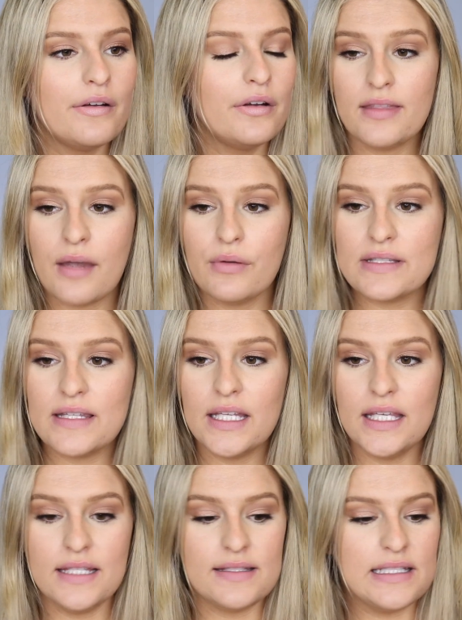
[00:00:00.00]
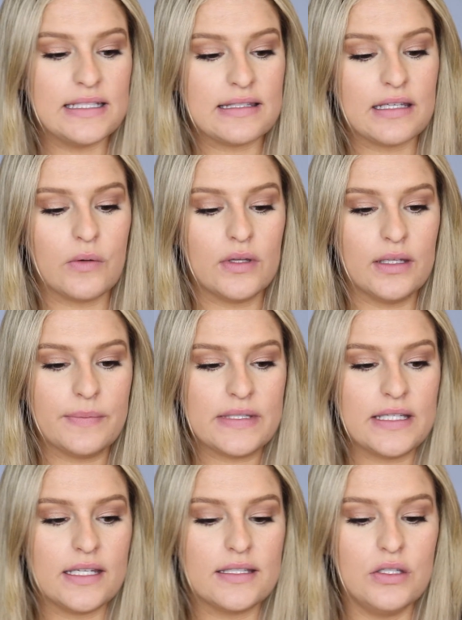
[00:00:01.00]
That was the easiest liquid
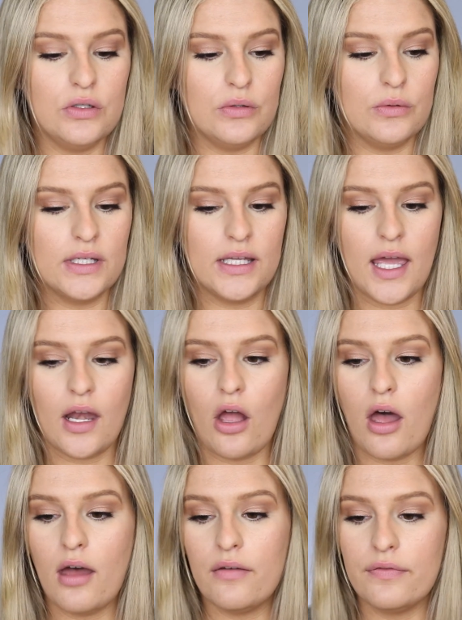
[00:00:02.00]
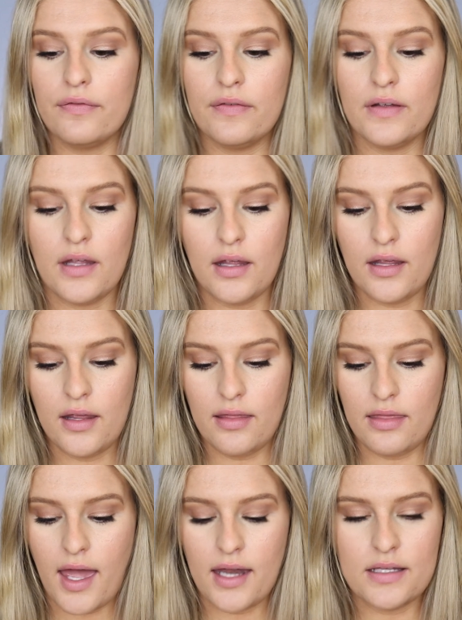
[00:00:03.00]
lipstick to get off.
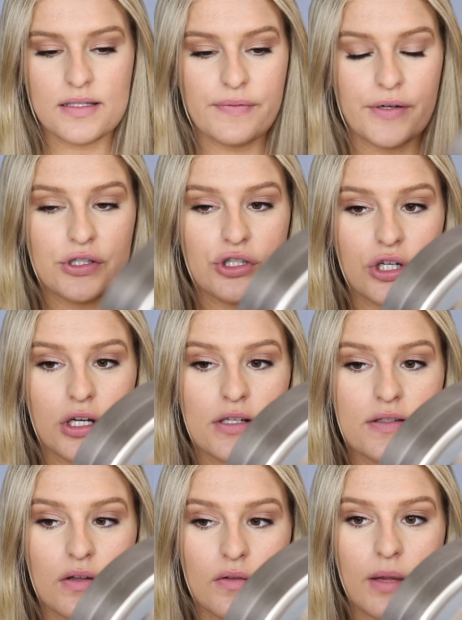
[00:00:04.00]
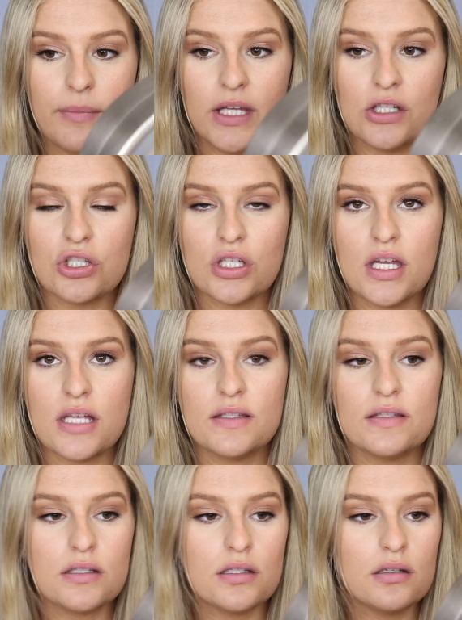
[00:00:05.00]
That is for sure. So let me
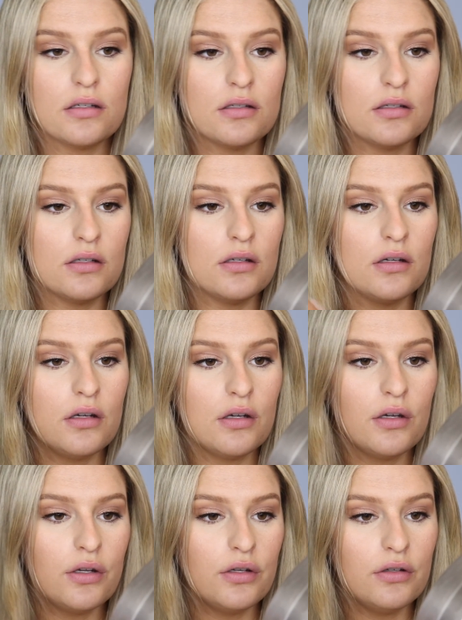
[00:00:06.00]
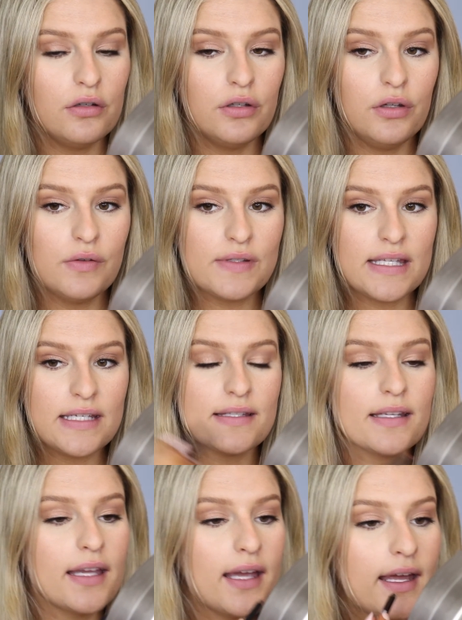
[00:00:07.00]
just use this
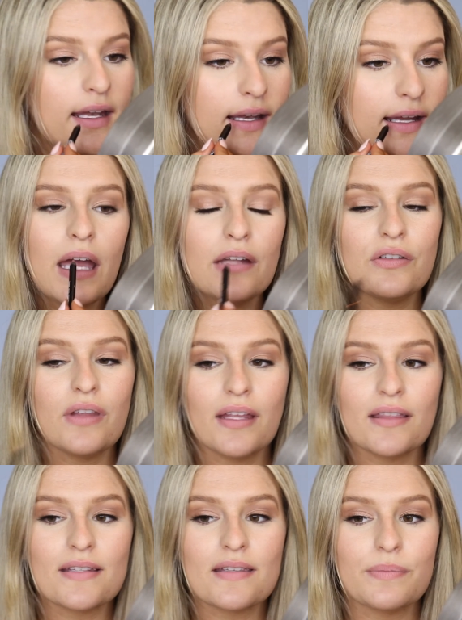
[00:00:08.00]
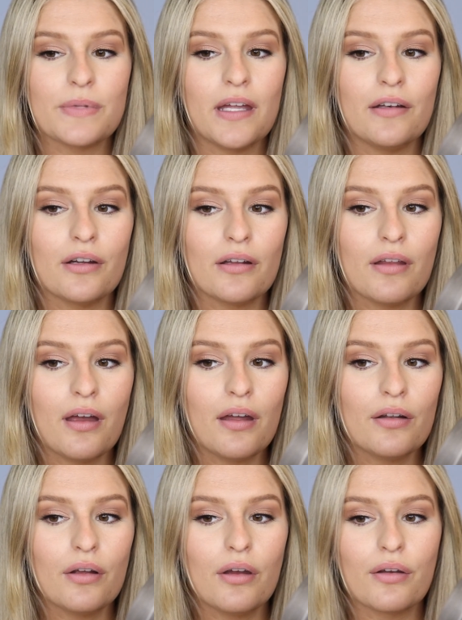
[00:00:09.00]
again. I do like this lip liner a
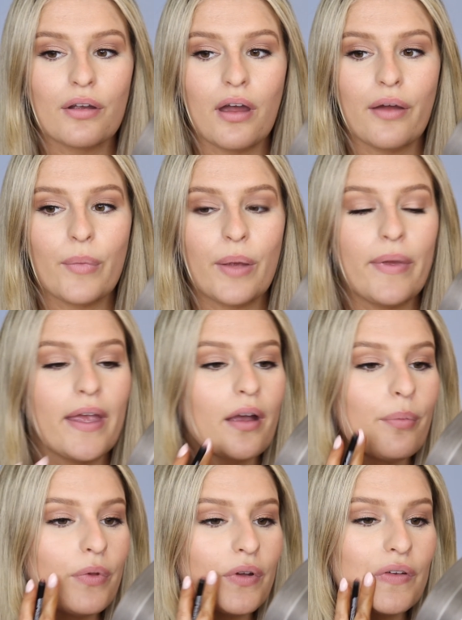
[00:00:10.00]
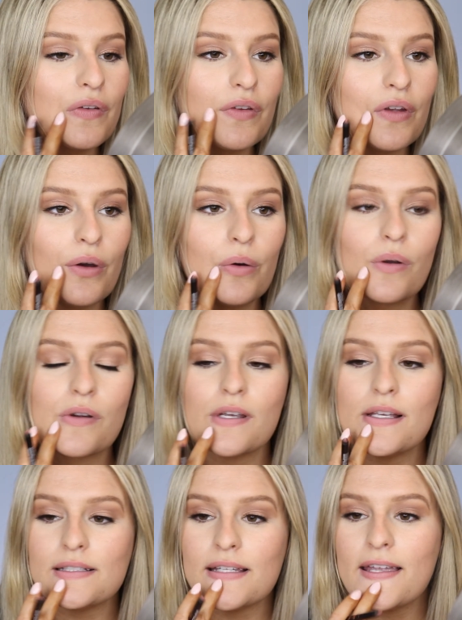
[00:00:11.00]
lot. Oh God, my makeup looks so
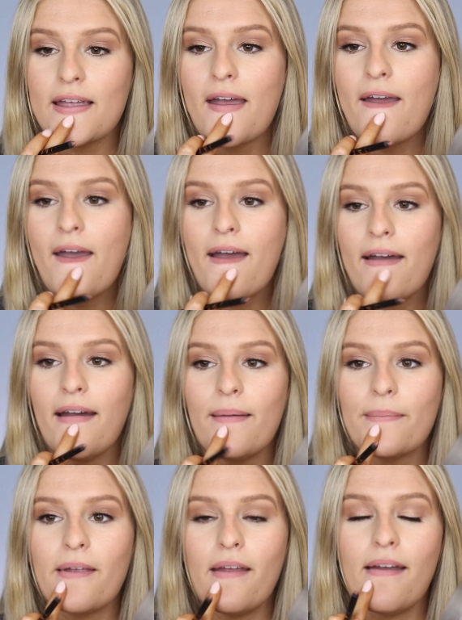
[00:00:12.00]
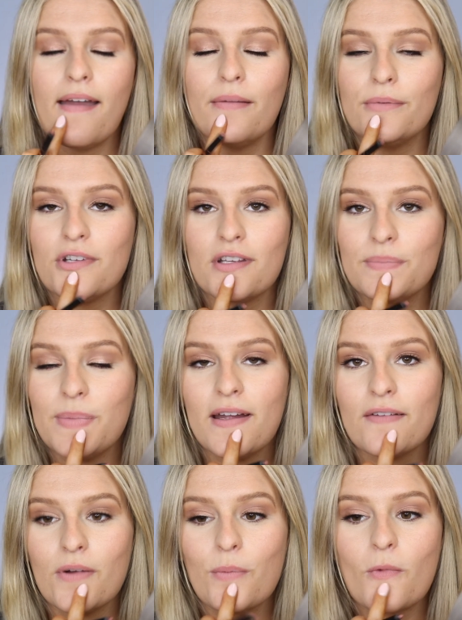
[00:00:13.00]
crazy. I'm get, I'm just
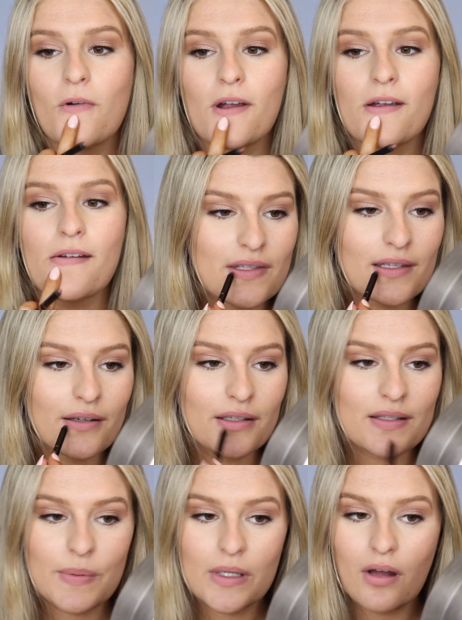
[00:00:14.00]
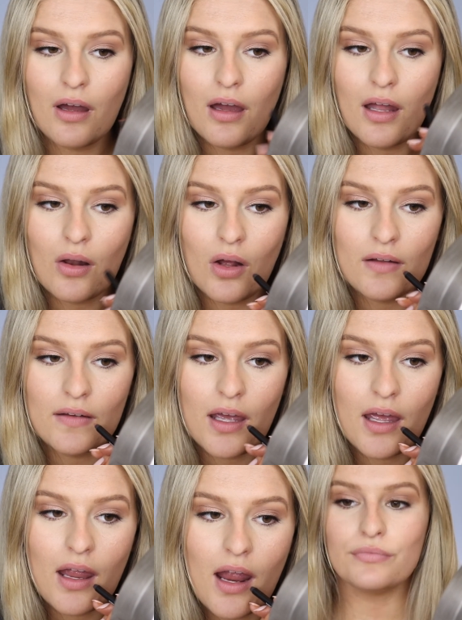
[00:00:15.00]
back from work, so it's been on all
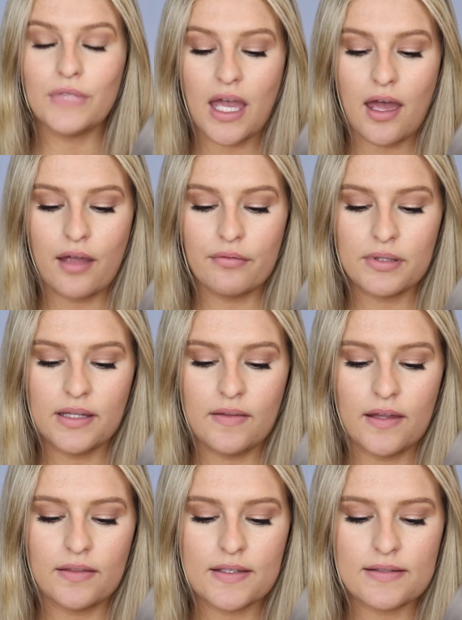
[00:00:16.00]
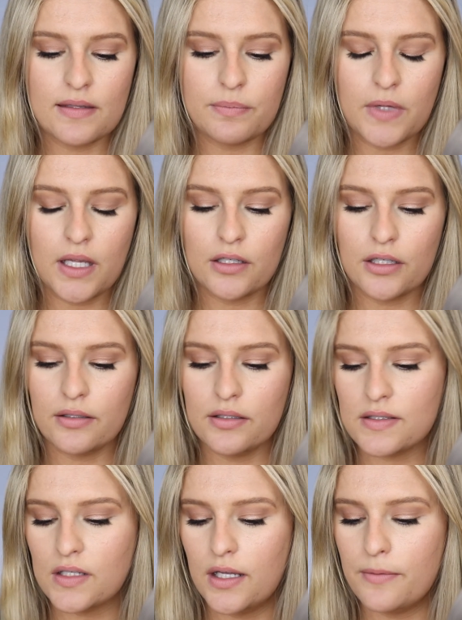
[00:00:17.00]
day. Yeah, I really like this lip liner.
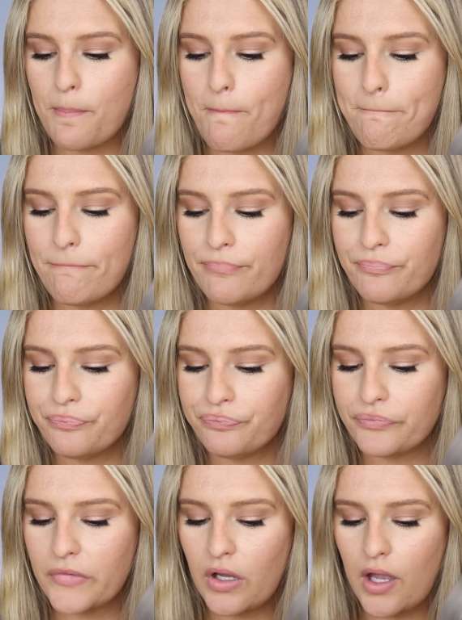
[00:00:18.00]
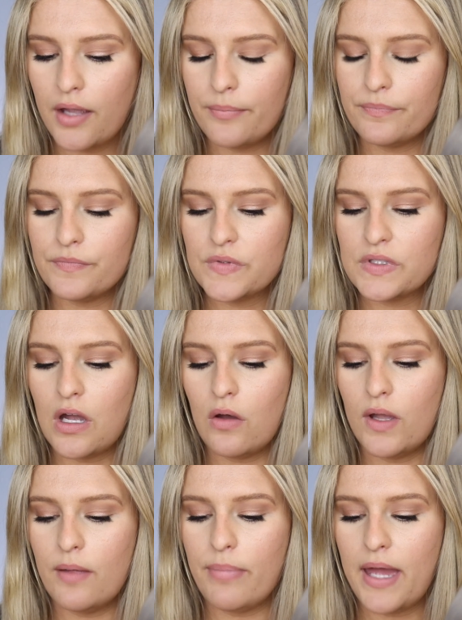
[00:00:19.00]
It's good. Okay,
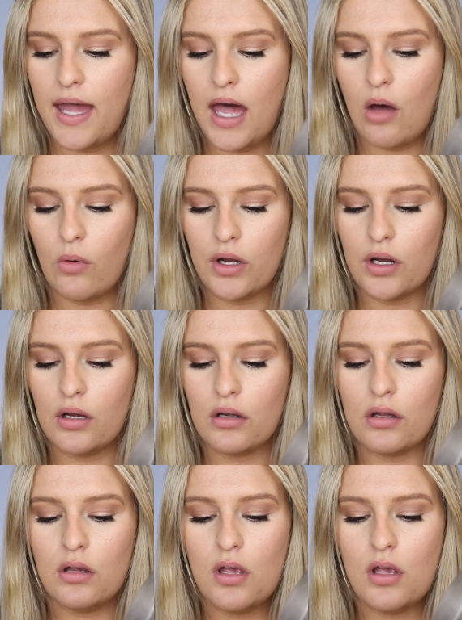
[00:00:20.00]
so Empowered.